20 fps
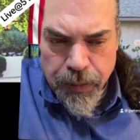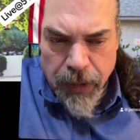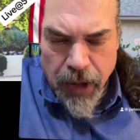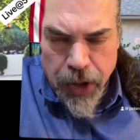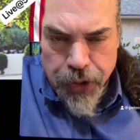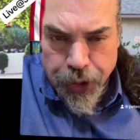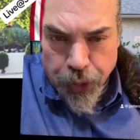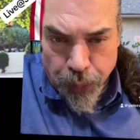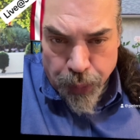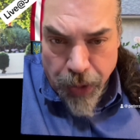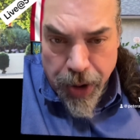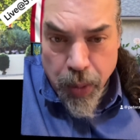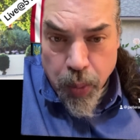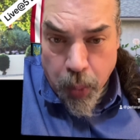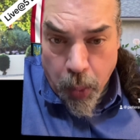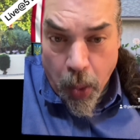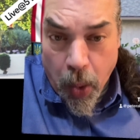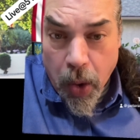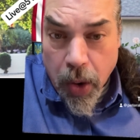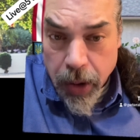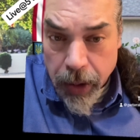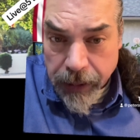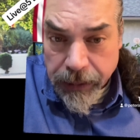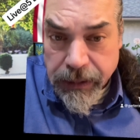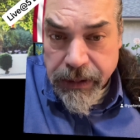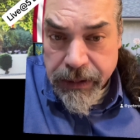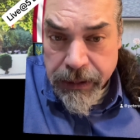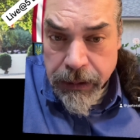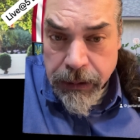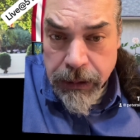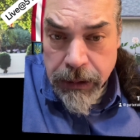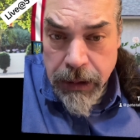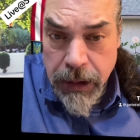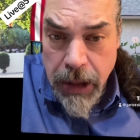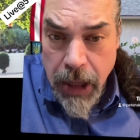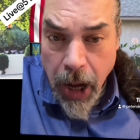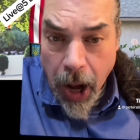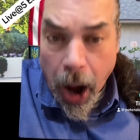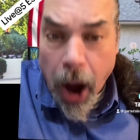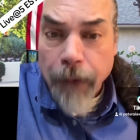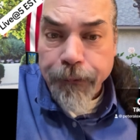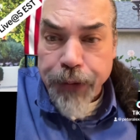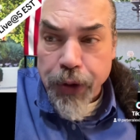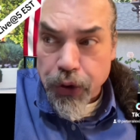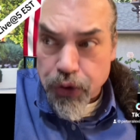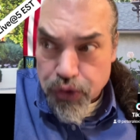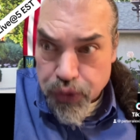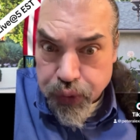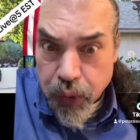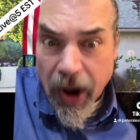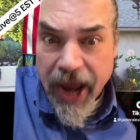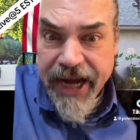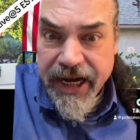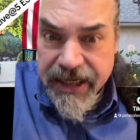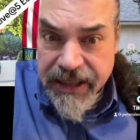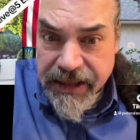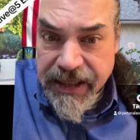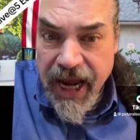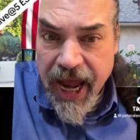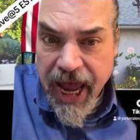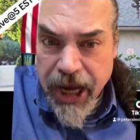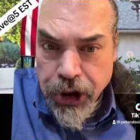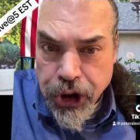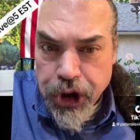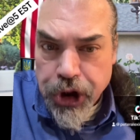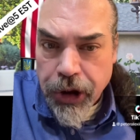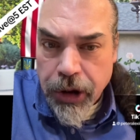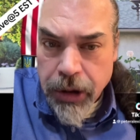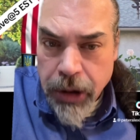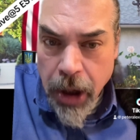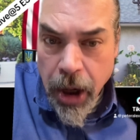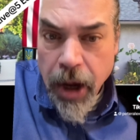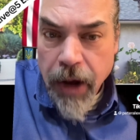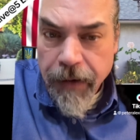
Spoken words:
the rewards of the greatest engine